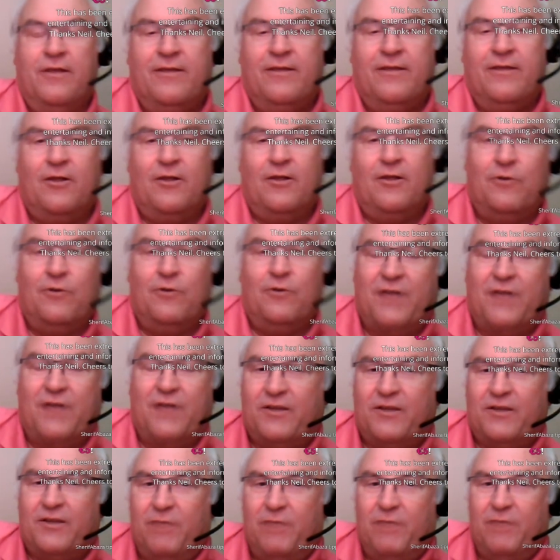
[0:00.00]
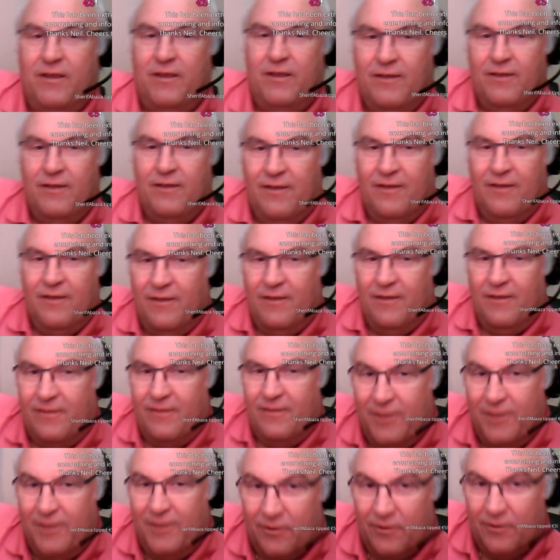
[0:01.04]
they'll always ask me,
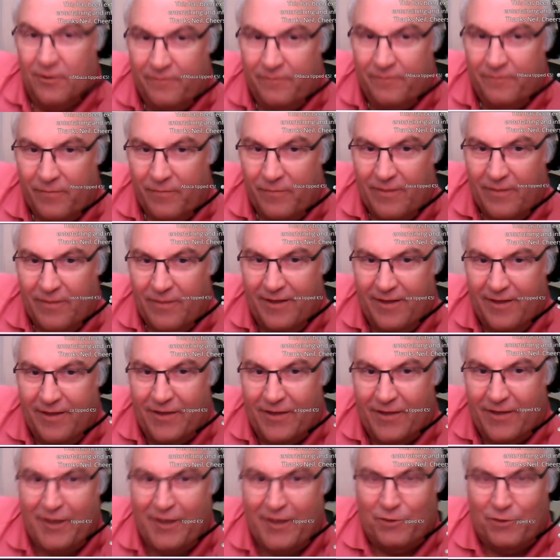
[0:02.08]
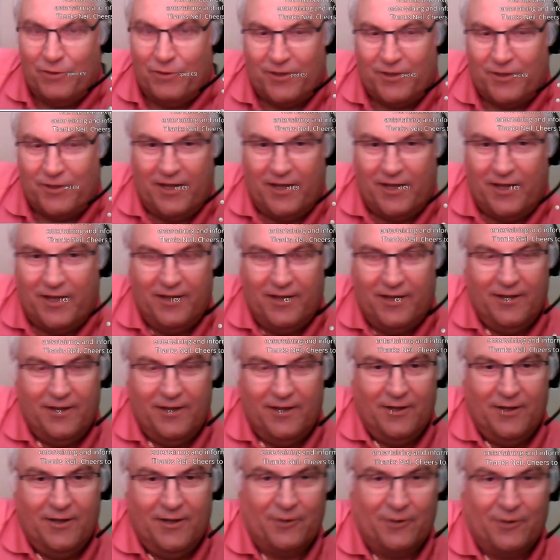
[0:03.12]
Neil, is Irish whisky
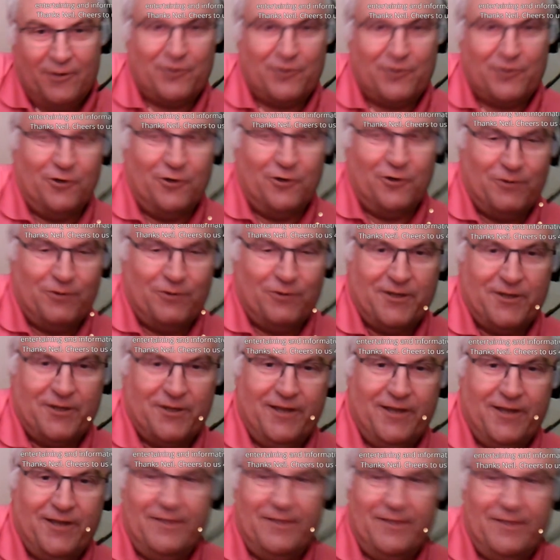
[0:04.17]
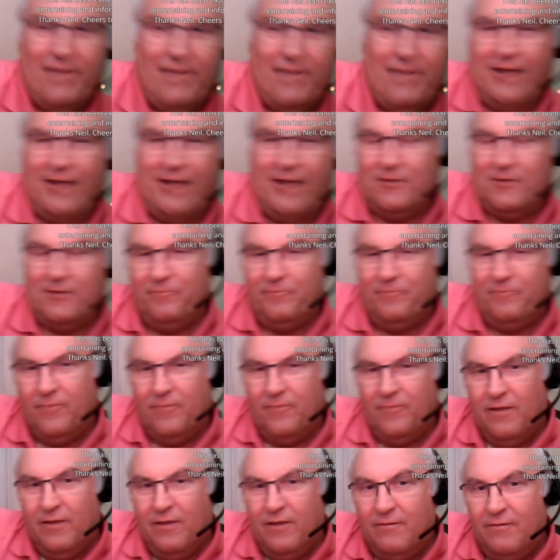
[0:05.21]
or Scotch whisky the best?
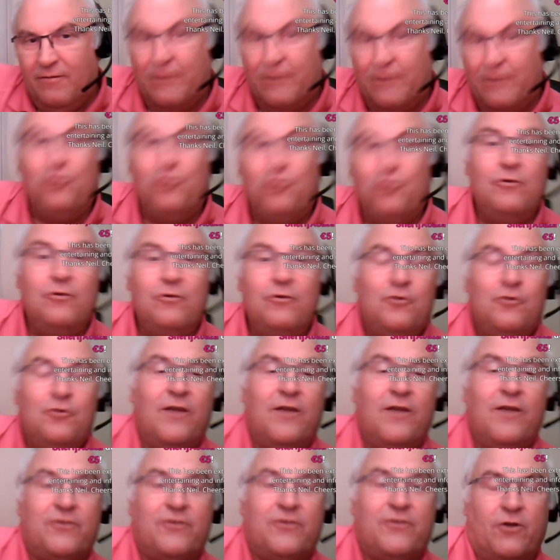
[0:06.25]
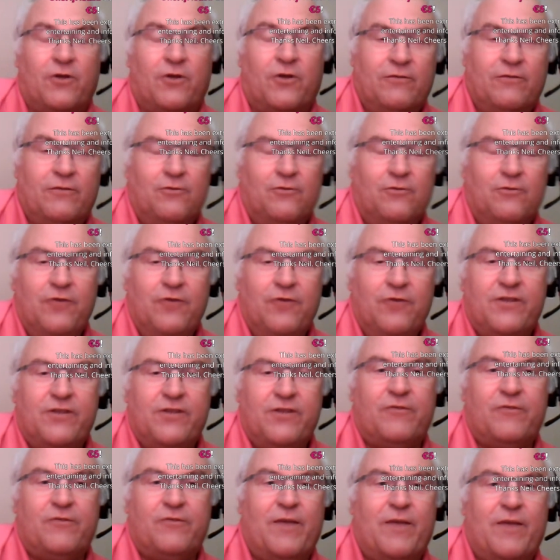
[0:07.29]
Well, two answers to that, two reasons
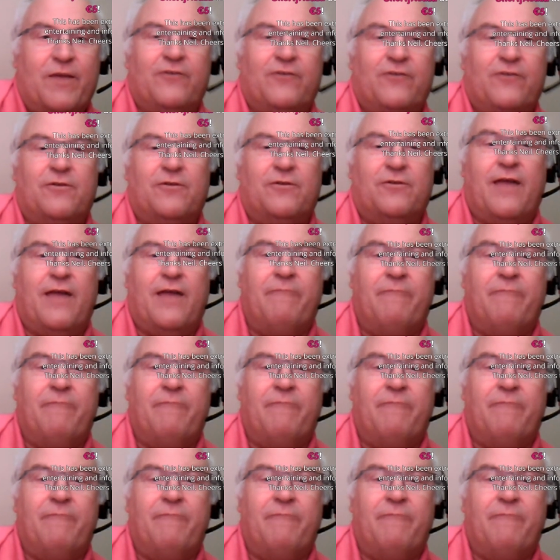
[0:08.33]
for my answer to that.